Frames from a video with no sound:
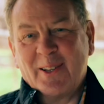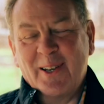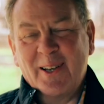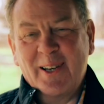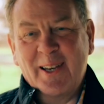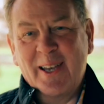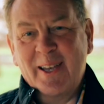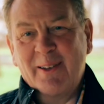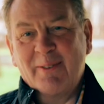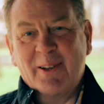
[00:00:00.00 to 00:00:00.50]

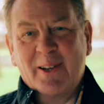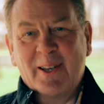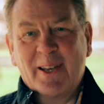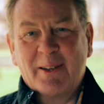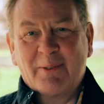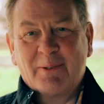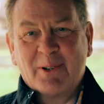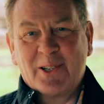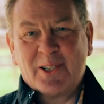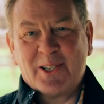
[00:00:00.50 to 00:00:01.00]
that even
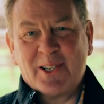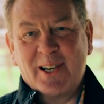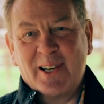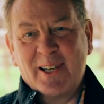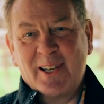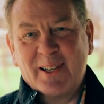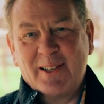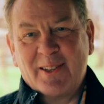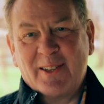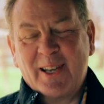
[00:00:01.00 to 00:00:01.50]
he would
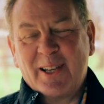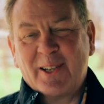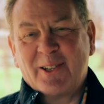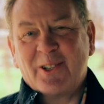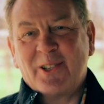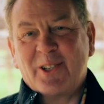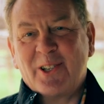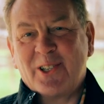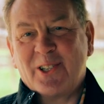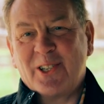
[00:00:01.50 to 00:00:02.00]
say,
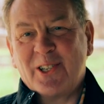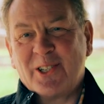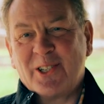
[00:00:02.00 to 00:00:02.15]
thank goodness